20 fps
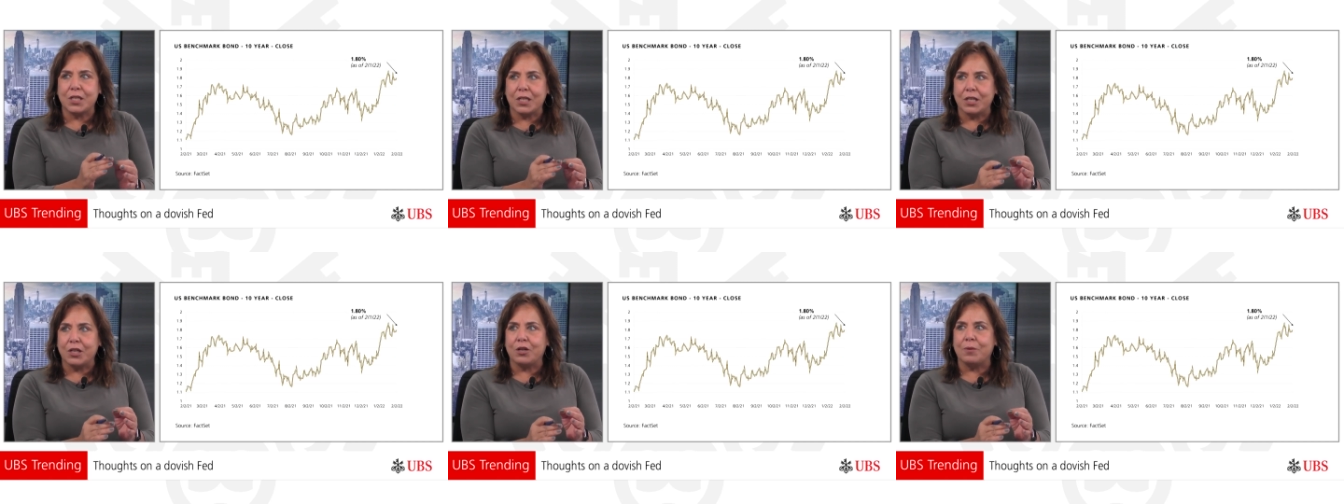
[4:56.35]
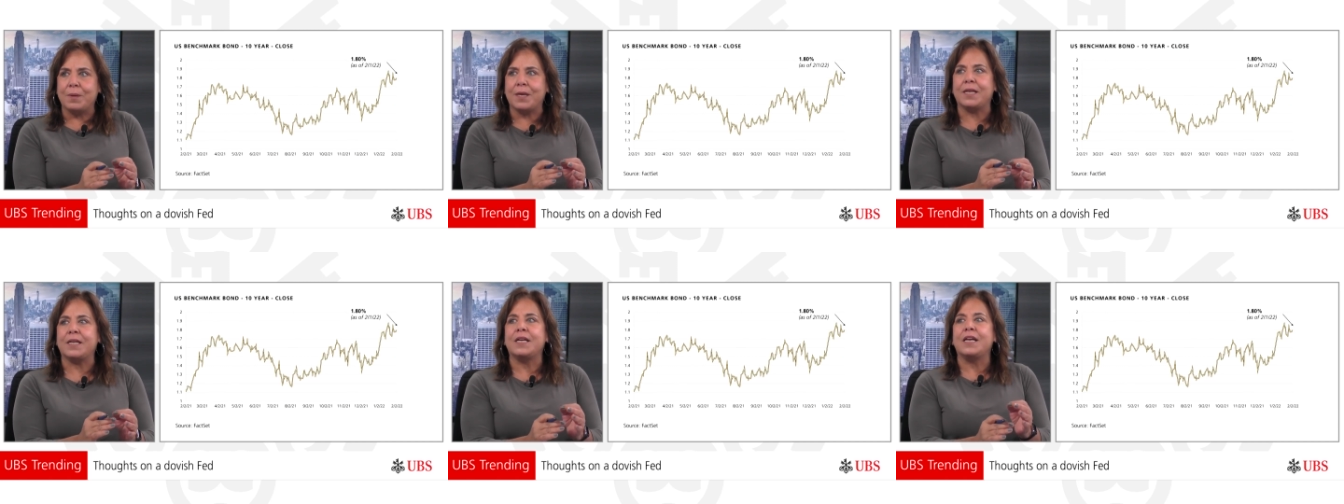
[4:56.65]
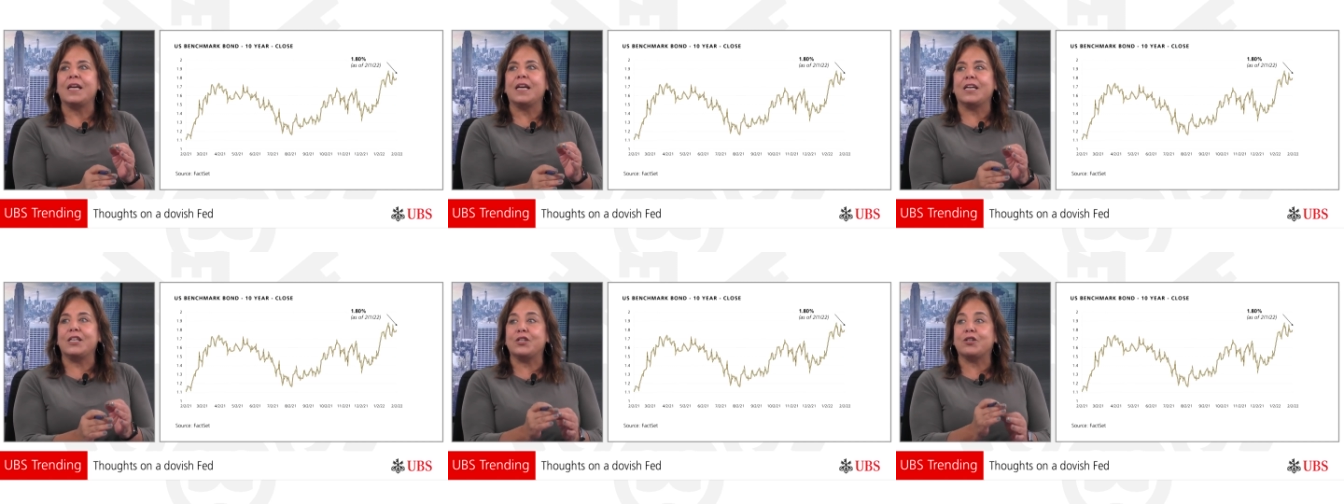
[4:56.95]
a little bit
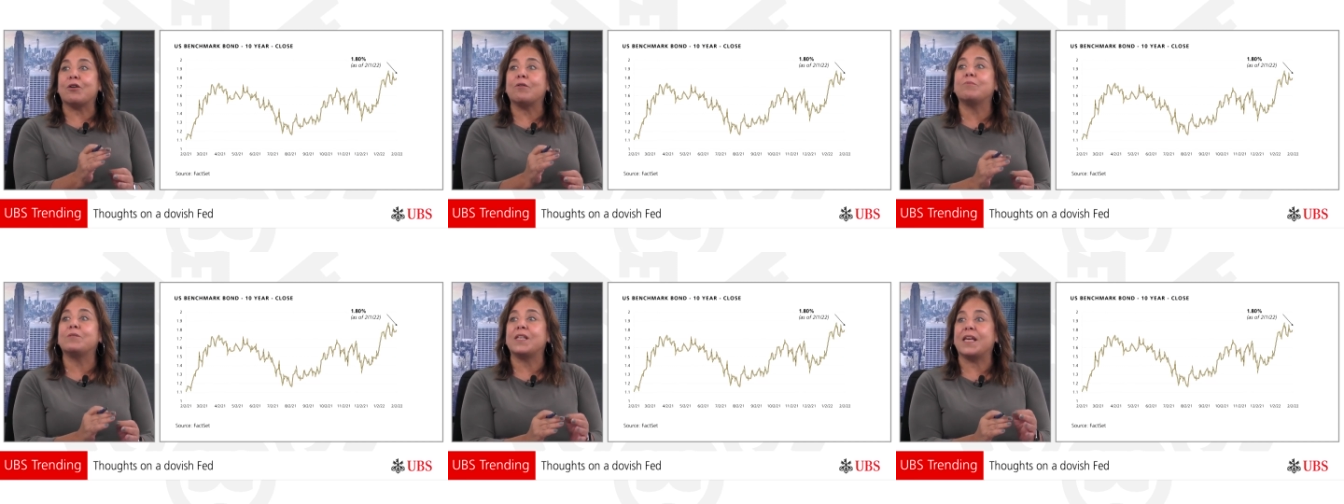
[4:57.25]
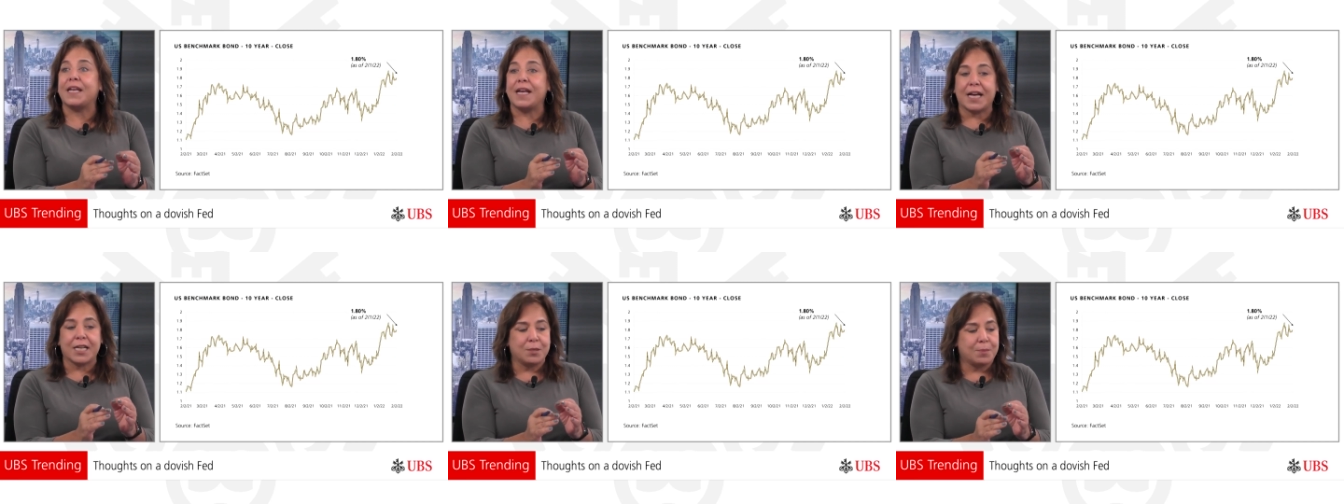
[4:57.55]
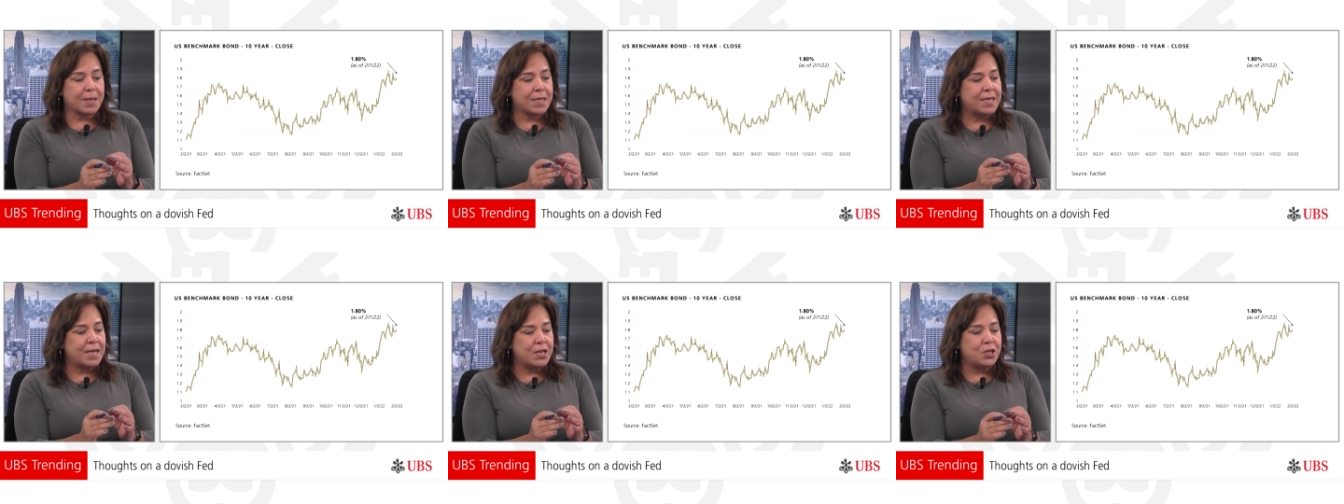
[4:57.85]
in terms of that
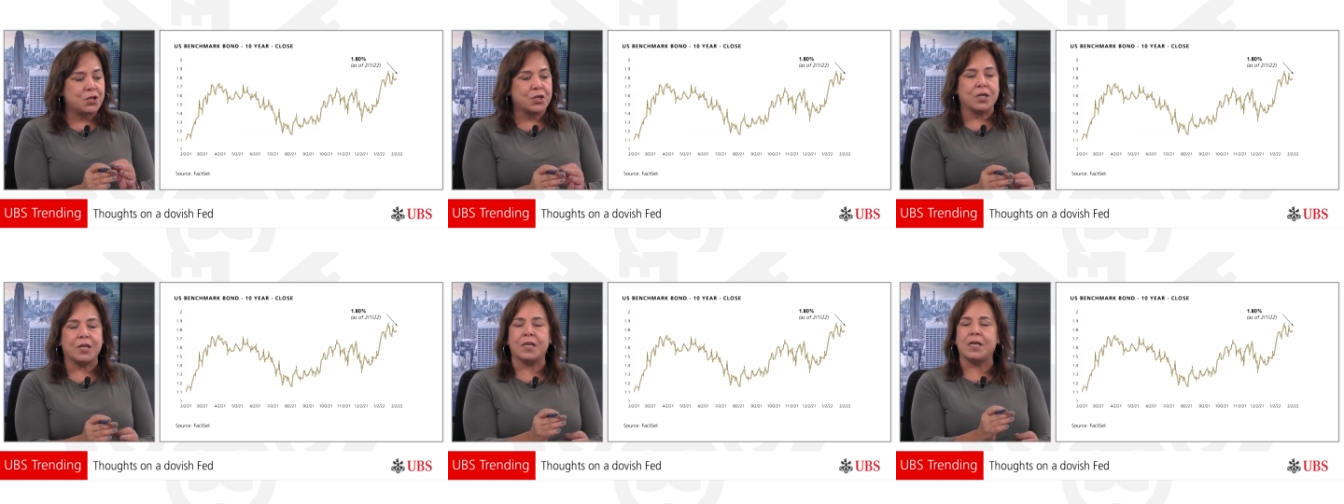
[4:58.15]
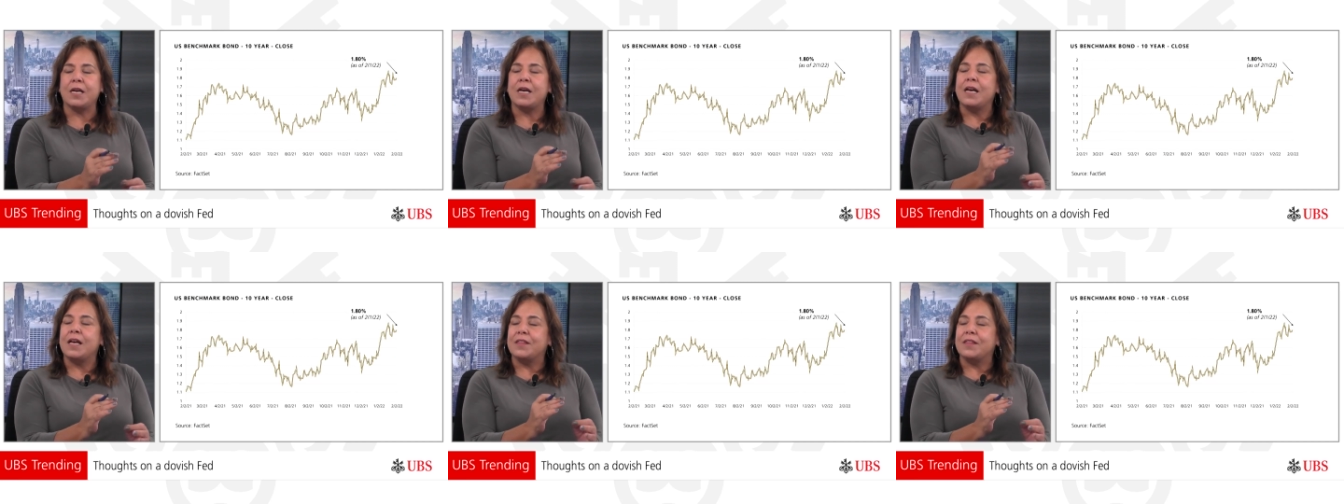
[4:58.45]
expectation